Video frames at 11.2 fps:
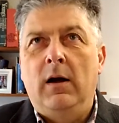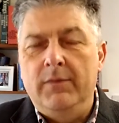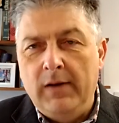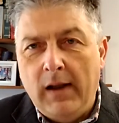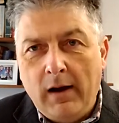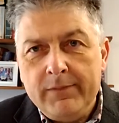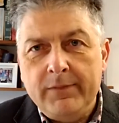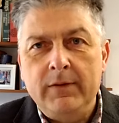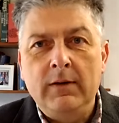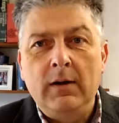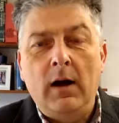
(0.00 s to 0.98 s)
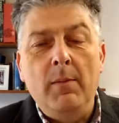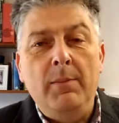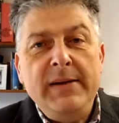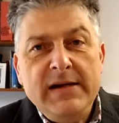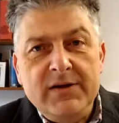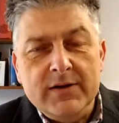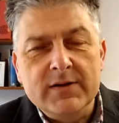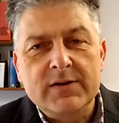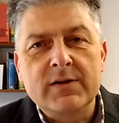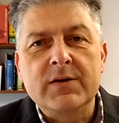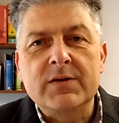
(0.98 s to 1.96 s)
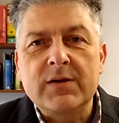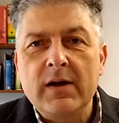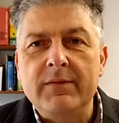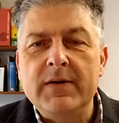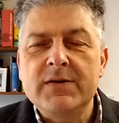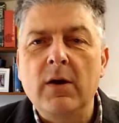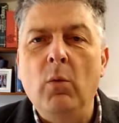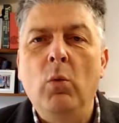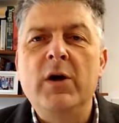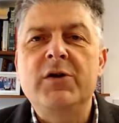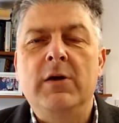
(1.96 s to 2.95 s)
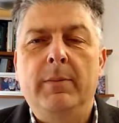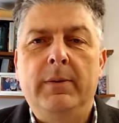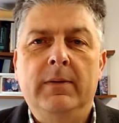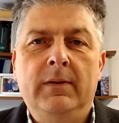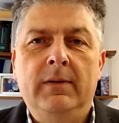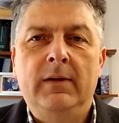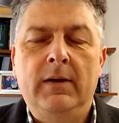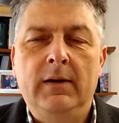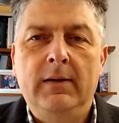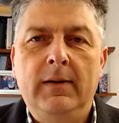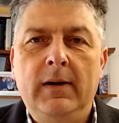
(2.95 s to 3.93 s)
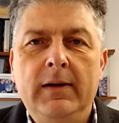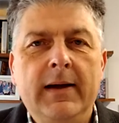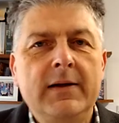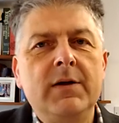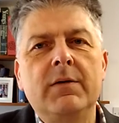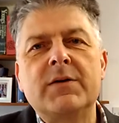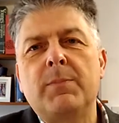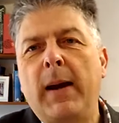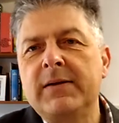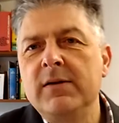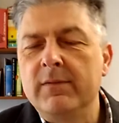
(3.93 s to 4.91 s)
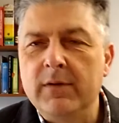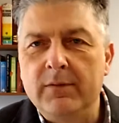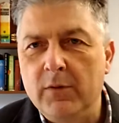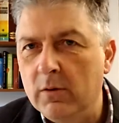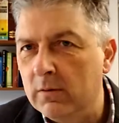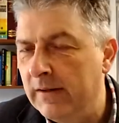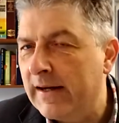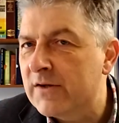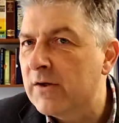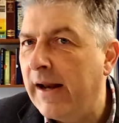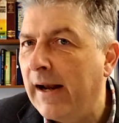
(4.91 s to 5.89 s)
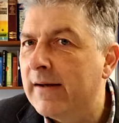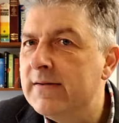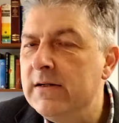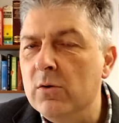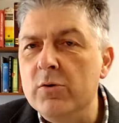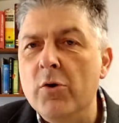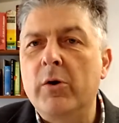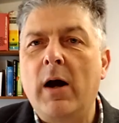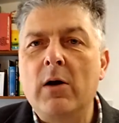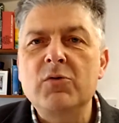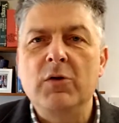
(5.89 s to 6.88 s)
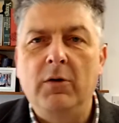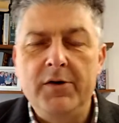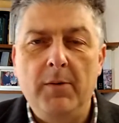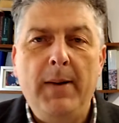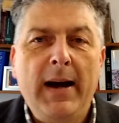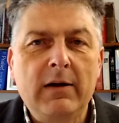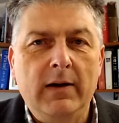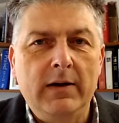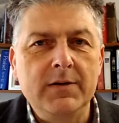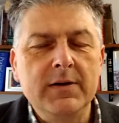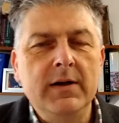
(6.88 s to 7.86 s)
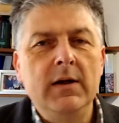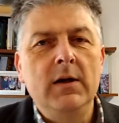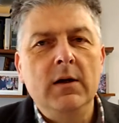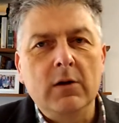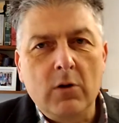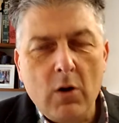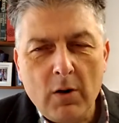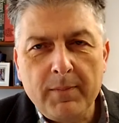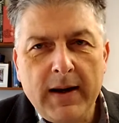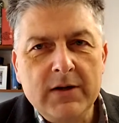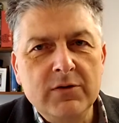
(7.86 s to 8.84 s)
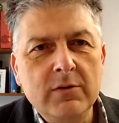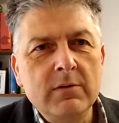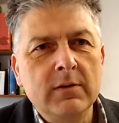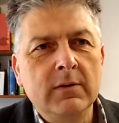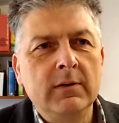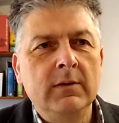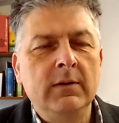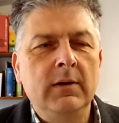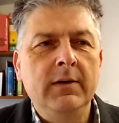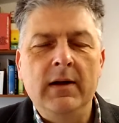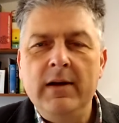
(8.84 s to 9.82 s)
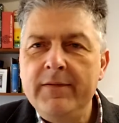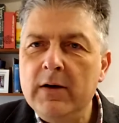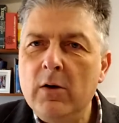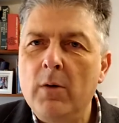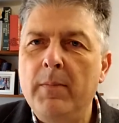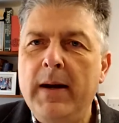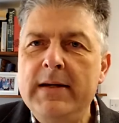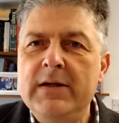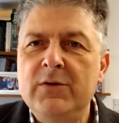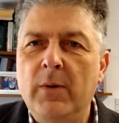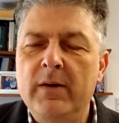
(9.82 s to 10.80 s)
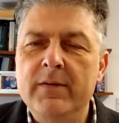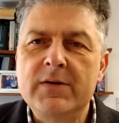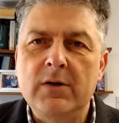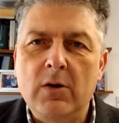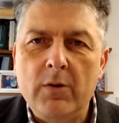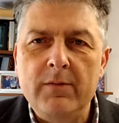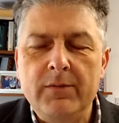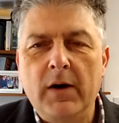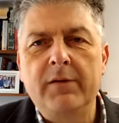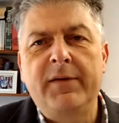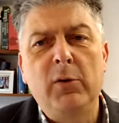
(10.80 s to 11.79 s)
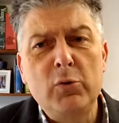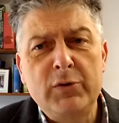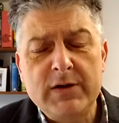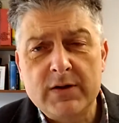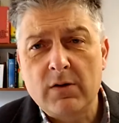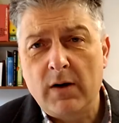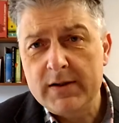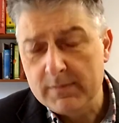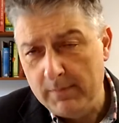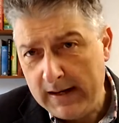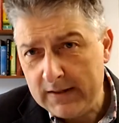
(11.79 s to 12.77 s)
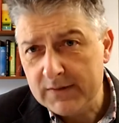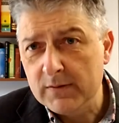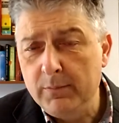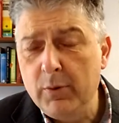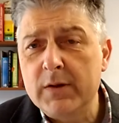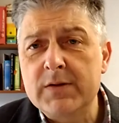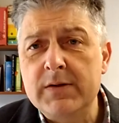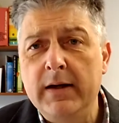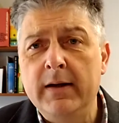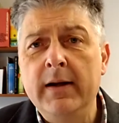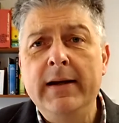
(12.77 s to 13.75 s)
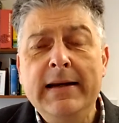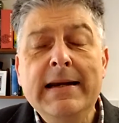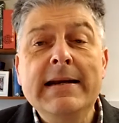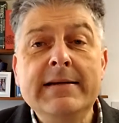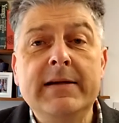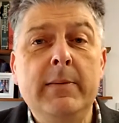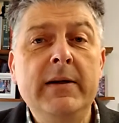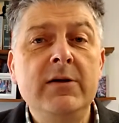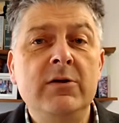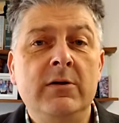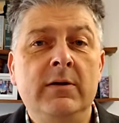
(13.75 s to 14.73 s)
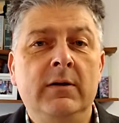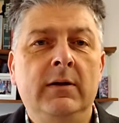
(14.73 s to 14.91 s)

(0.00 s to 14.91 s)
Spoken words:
of love, obedience, service and worship. That's irrespective of your nationality or your culture or your background. God made you. The living God made each one of us. The God and Father of our Lord Jesus Christ made us and put us here in his image.